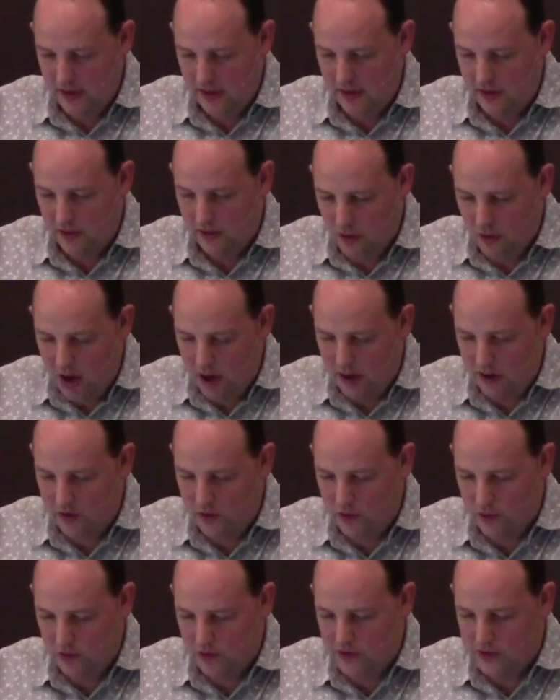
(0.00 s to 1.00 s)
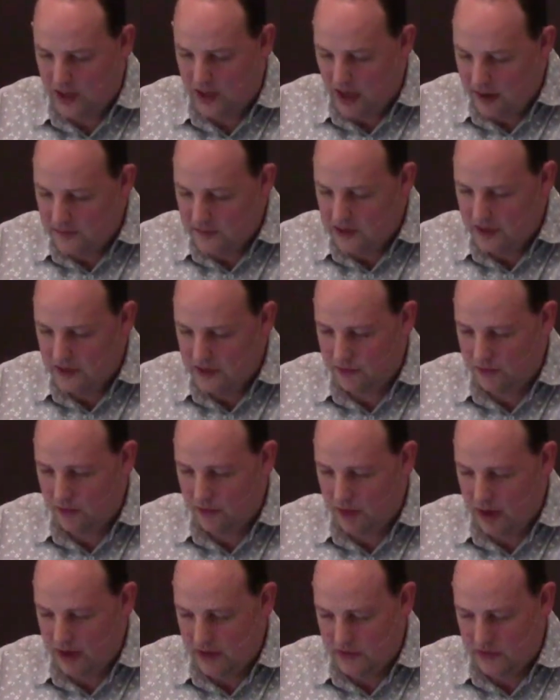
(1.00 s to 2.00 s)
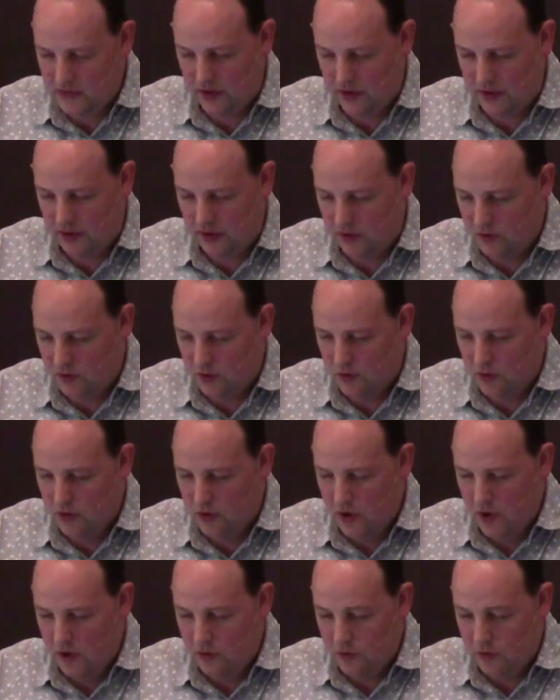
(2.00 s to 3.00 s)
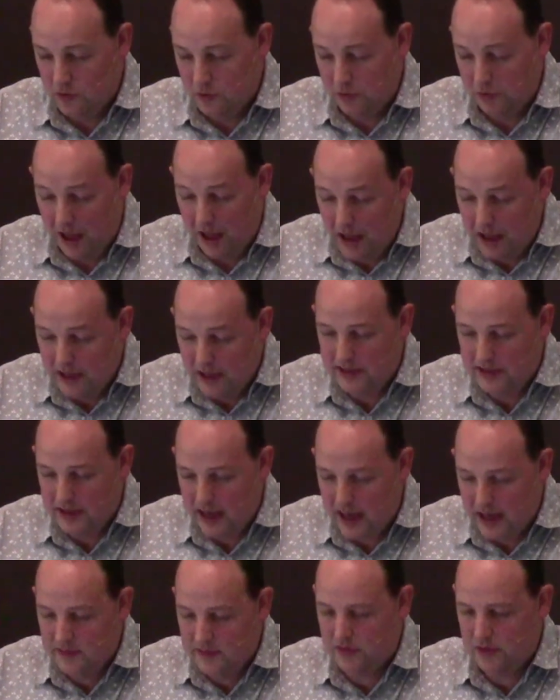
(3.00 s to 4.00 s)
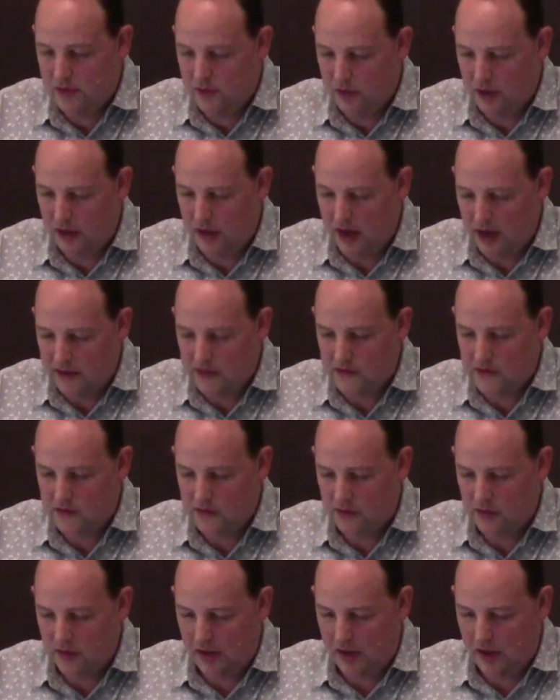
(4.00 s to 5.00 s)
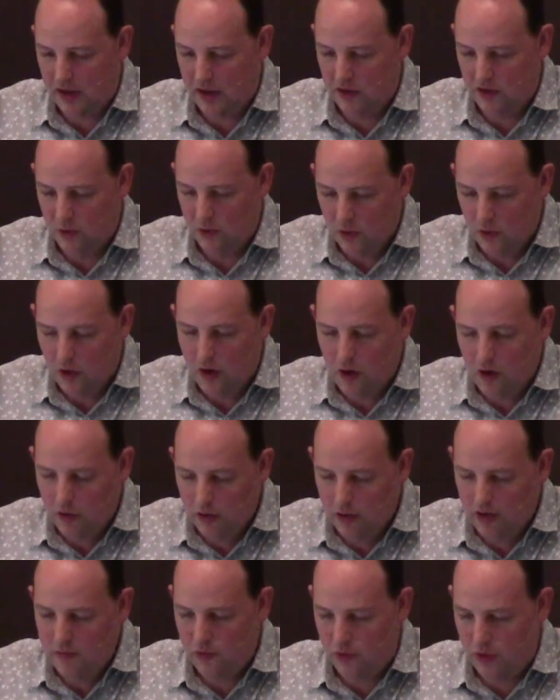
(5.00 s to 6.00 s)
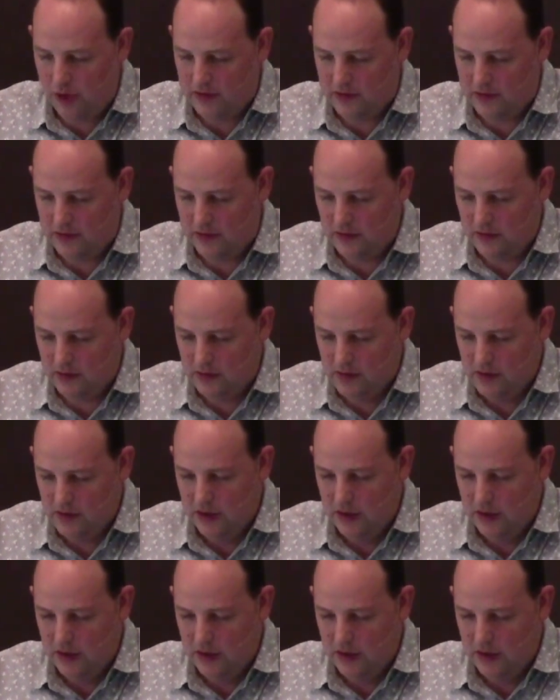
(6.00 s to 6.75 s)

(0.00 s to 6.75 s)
the One who saves us from our sin, whose blood stands between us and Your holy presence,